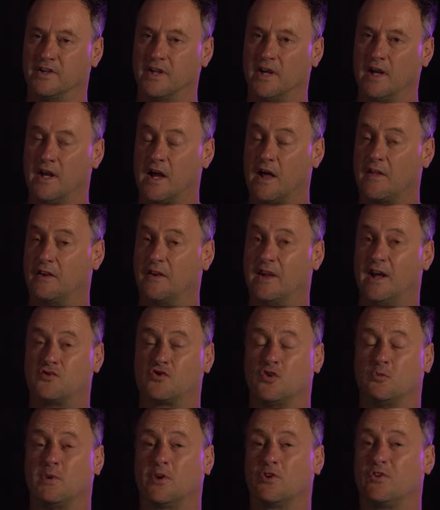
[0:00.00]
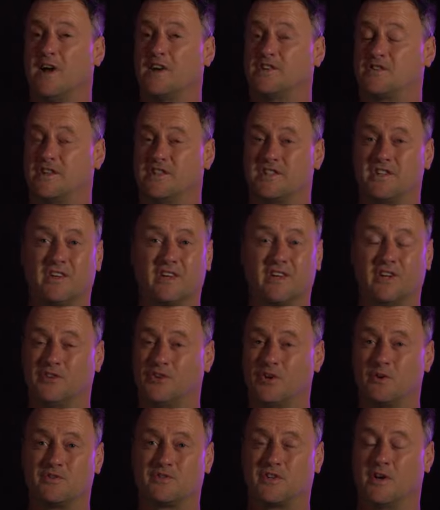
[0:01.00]
And the natural progression is, you're going
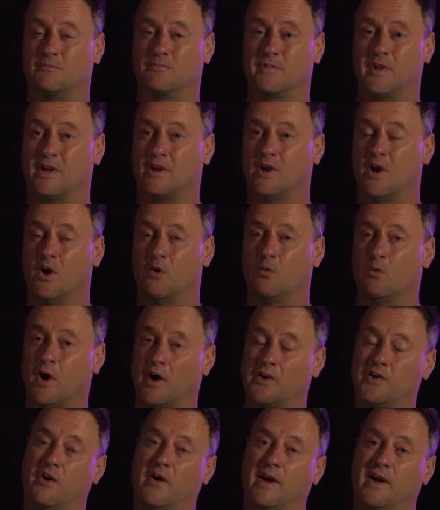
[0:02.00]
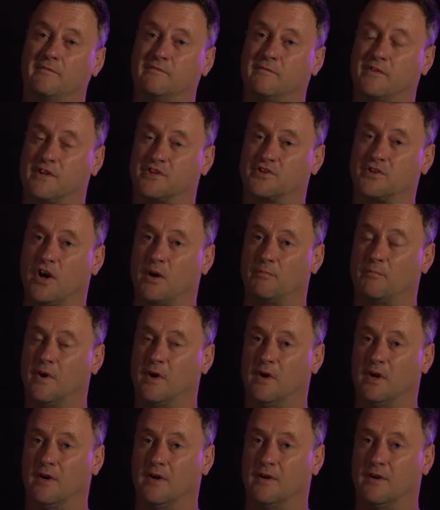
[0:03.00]
to do something, why not aim for the top?
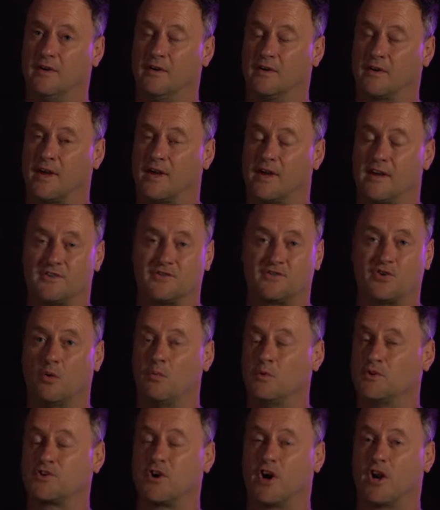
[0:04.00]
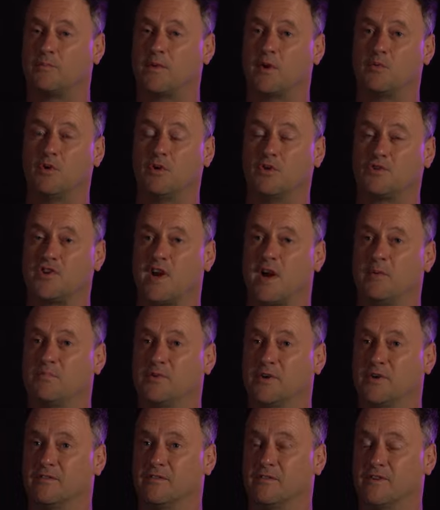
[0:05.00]
Okay, someone's got to be world
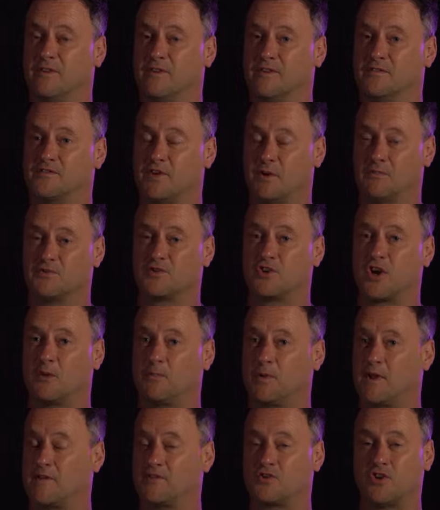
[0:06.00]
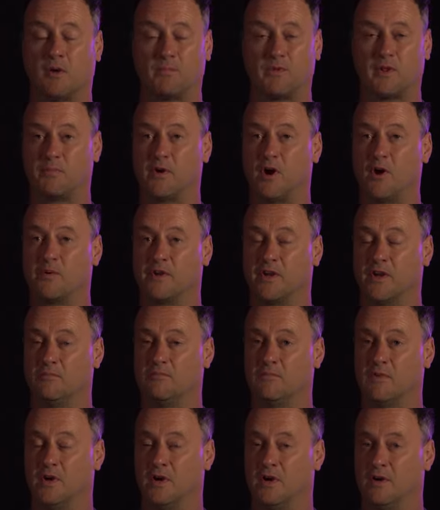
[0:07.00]
champion, someone's got to be at the top of the
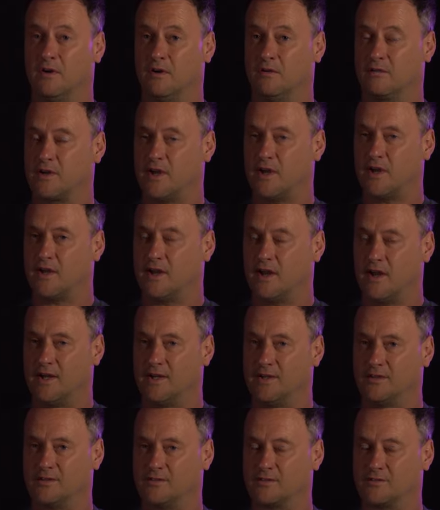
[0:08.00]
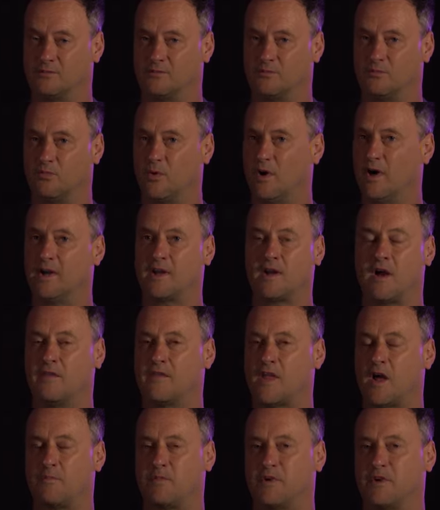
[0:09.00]
podium, okay, and why can't
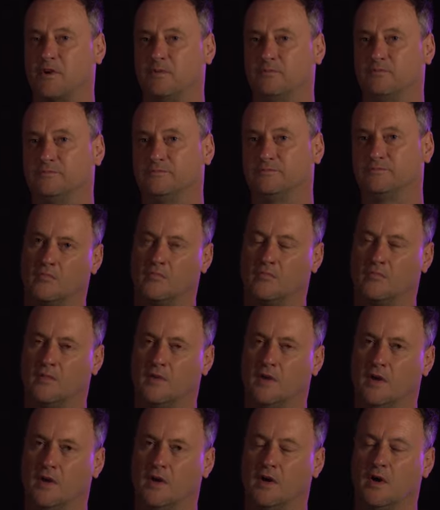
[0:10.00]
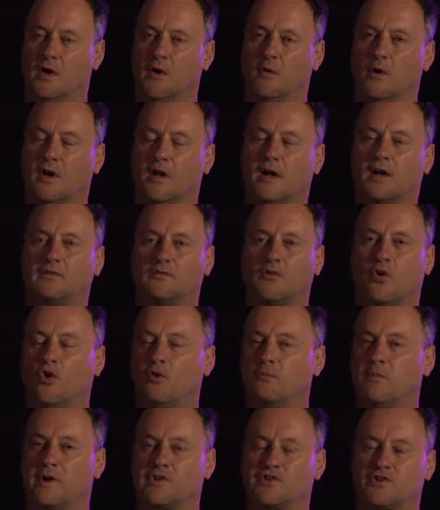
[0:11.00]
that be you? Well,
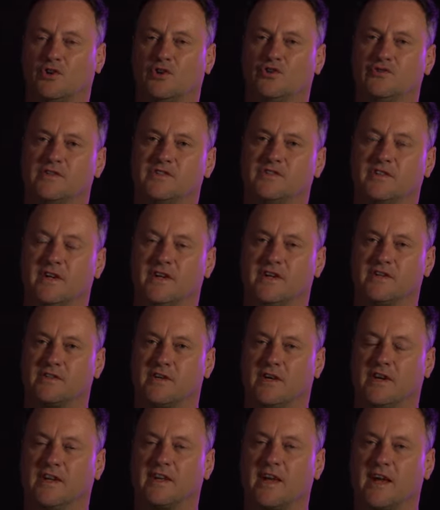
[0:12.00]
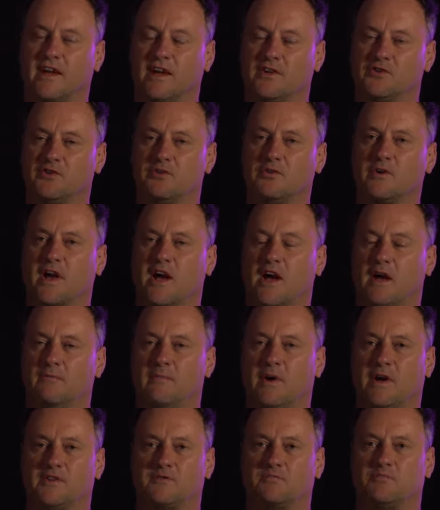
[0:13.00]
all my children teach, and again I do get
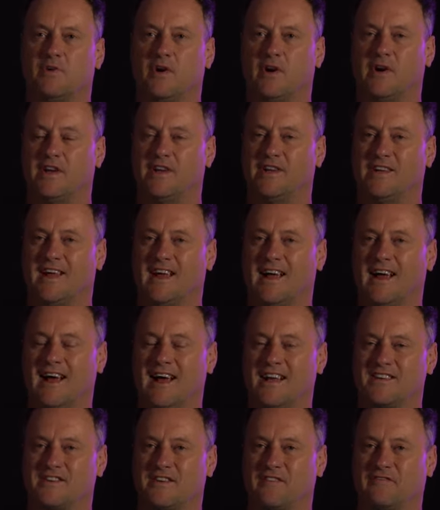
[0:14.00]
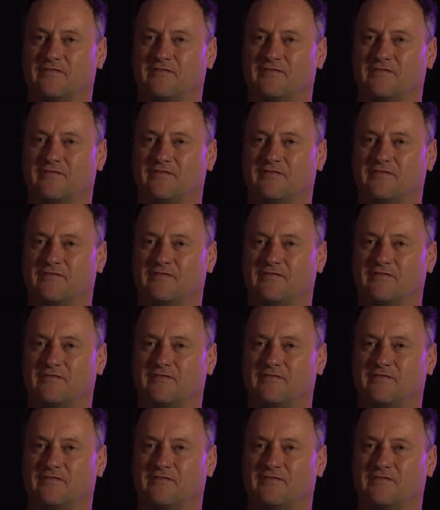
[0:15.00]
immense pride as a